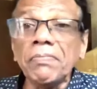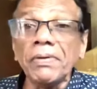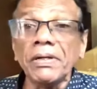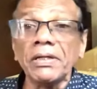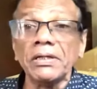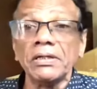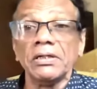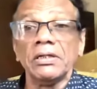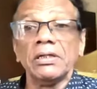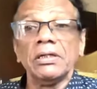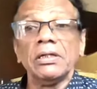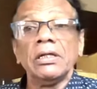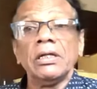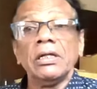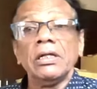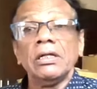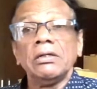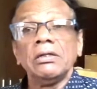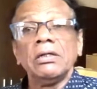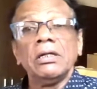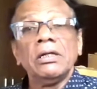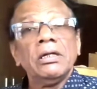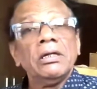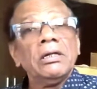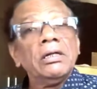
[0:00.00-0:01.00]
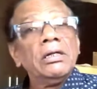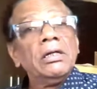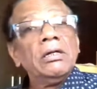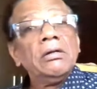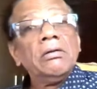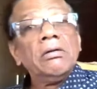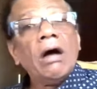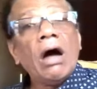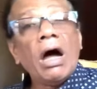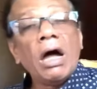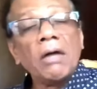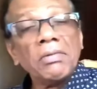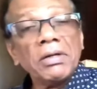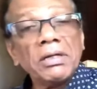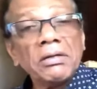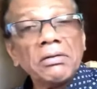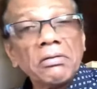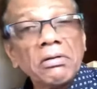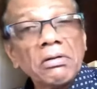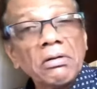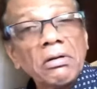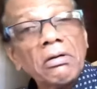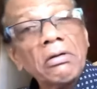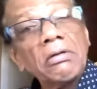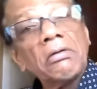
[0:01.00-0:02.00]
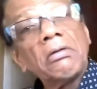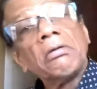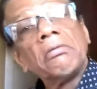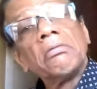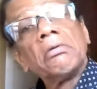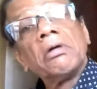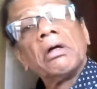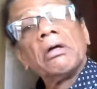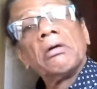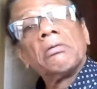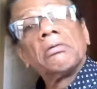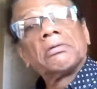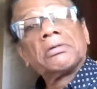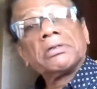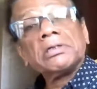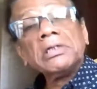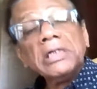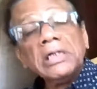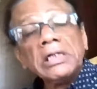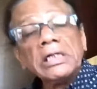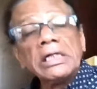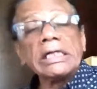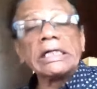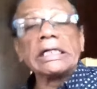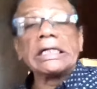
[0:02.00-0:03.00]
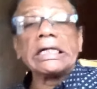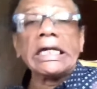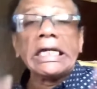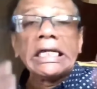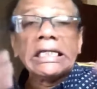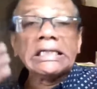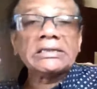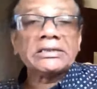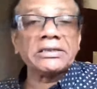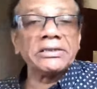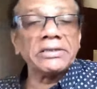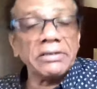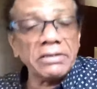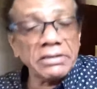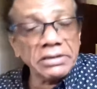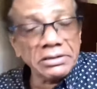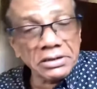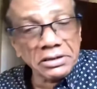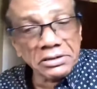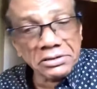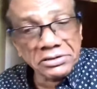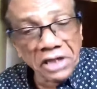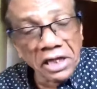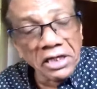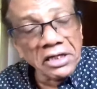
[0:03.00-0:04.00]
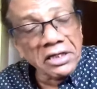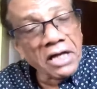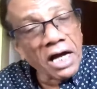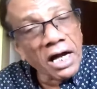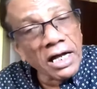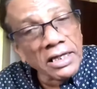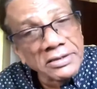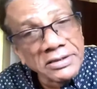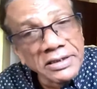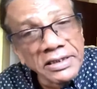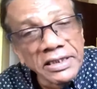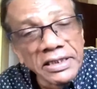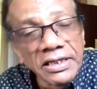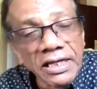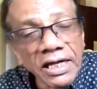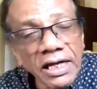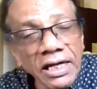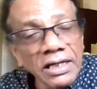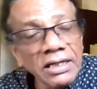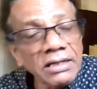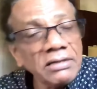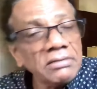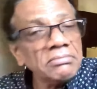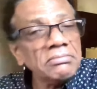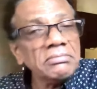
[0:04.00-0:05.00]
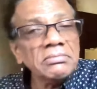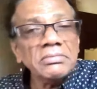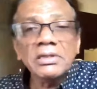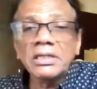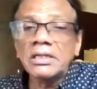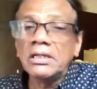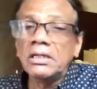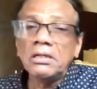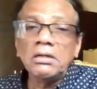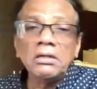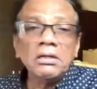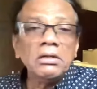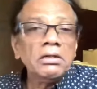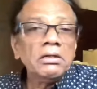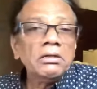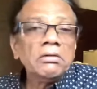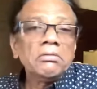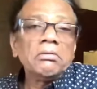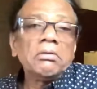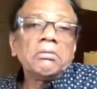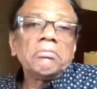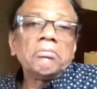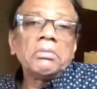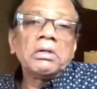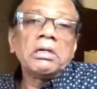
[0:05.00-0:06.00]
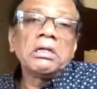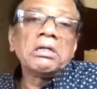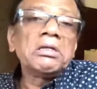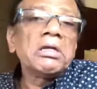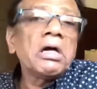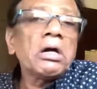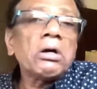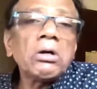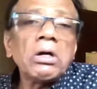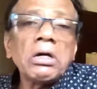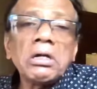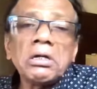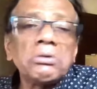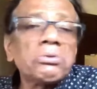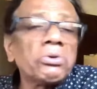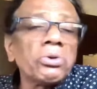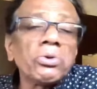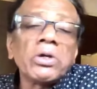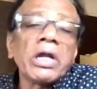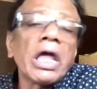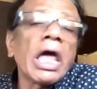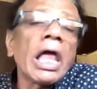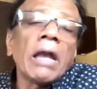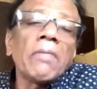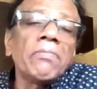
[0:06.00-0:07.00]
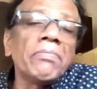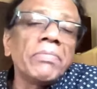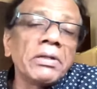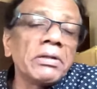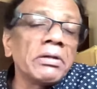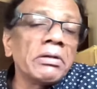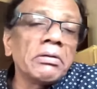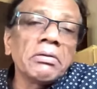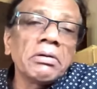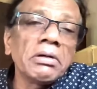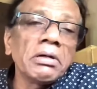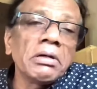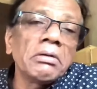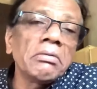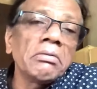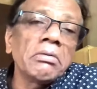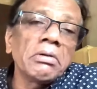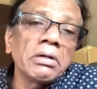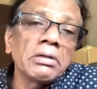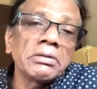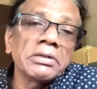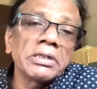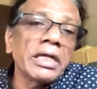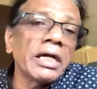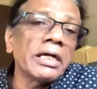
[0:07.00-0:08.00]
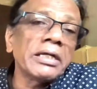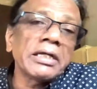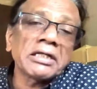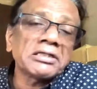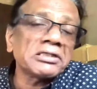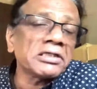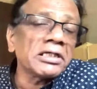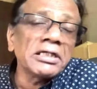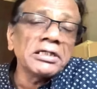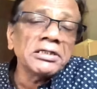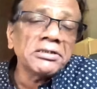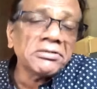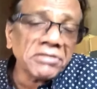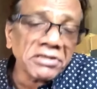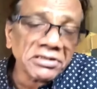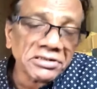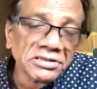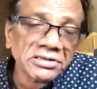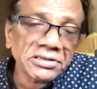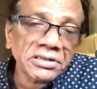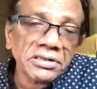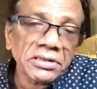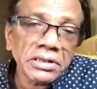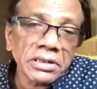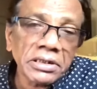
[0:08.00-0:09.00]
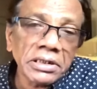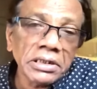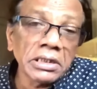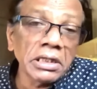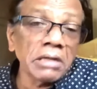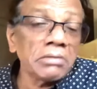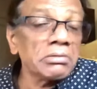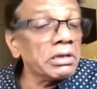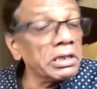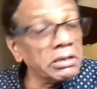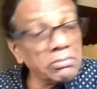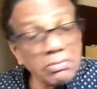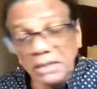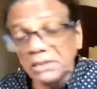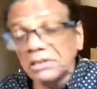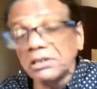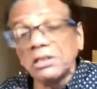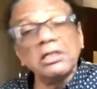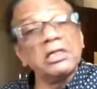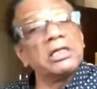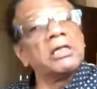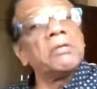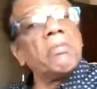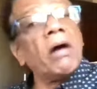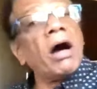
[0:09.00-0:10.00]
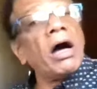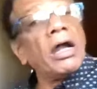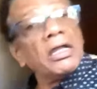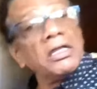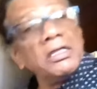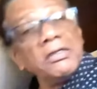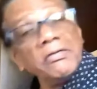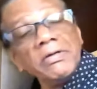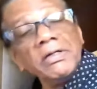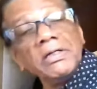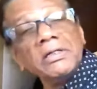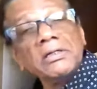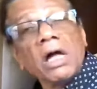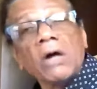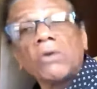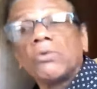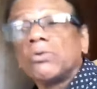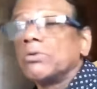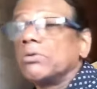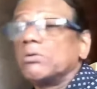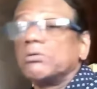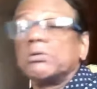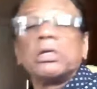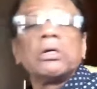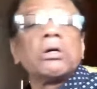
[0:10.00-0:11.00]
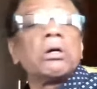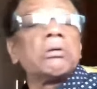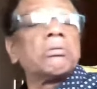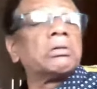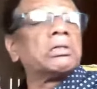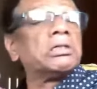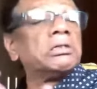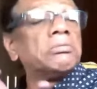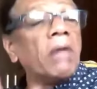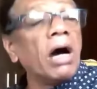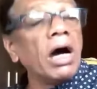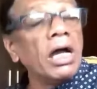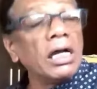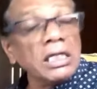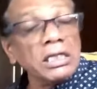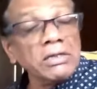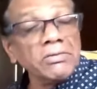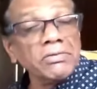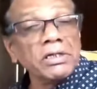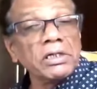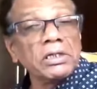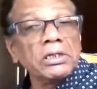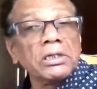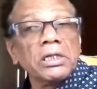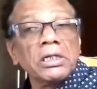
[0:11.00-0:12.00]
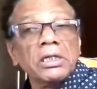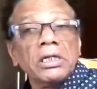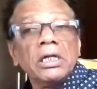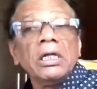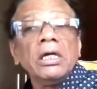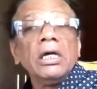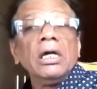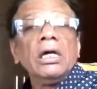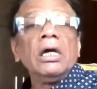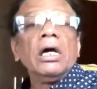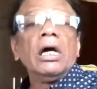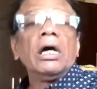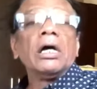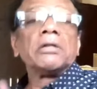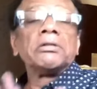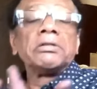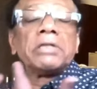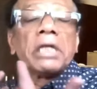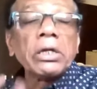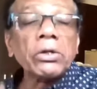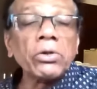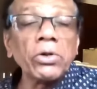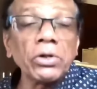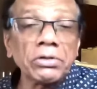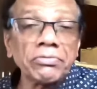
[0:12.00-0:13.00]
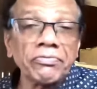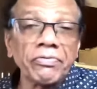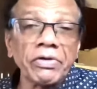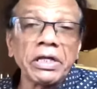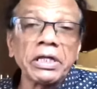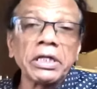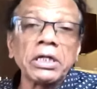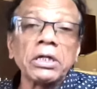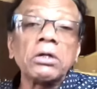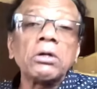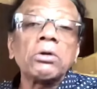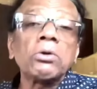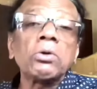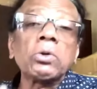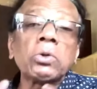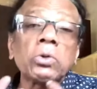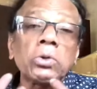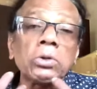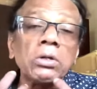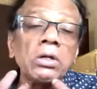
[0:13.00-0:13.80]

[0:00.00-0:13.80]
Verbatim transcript: people, I mean, turn against uh, Sheikh Hasina, India couldn't help the, uh, their national interest. Imagine in Maldives, now they, in Maldives, they got very